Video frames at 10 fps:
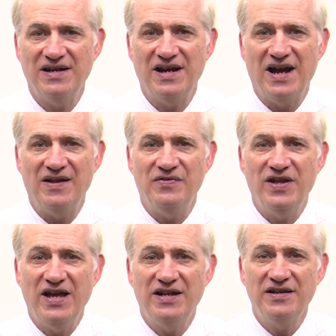And
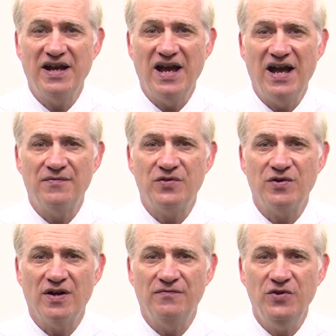then, after
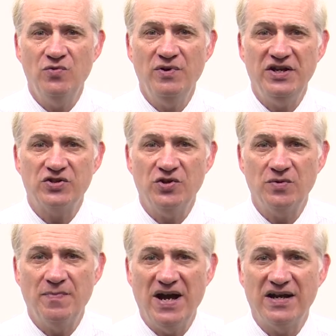a few weeks, look
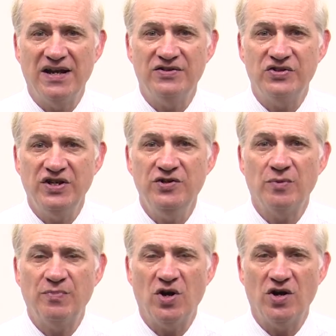back and see your
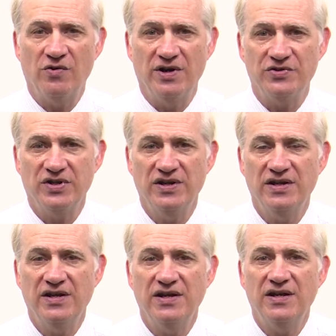progress.
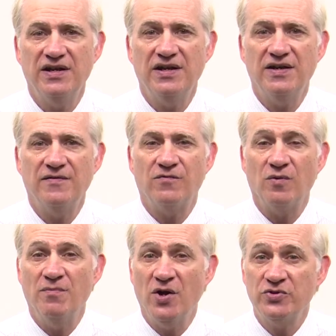For
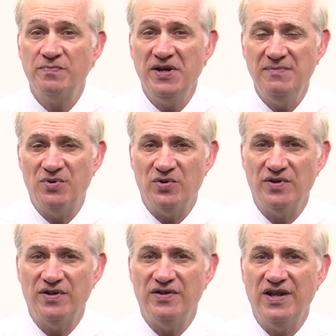most people,
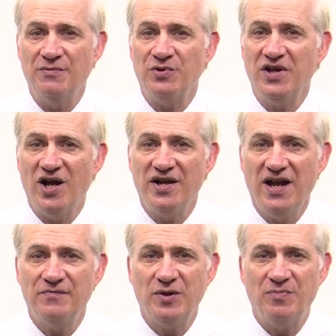they will not
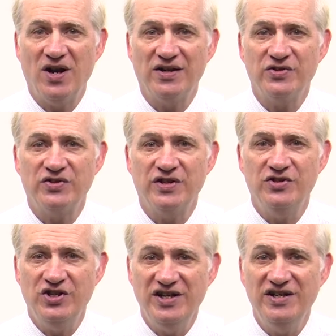have to practice the
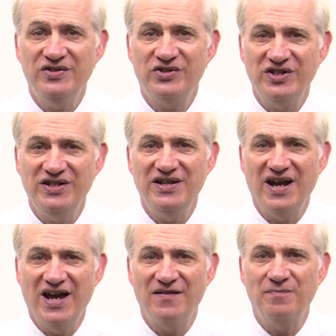G, C,
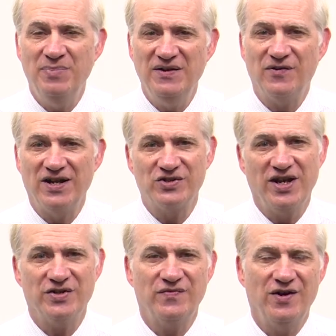F, B flat
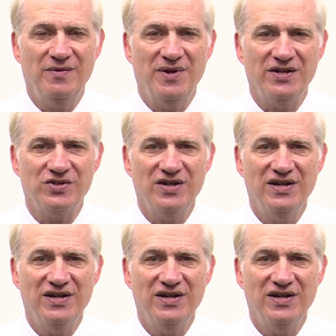scales very much.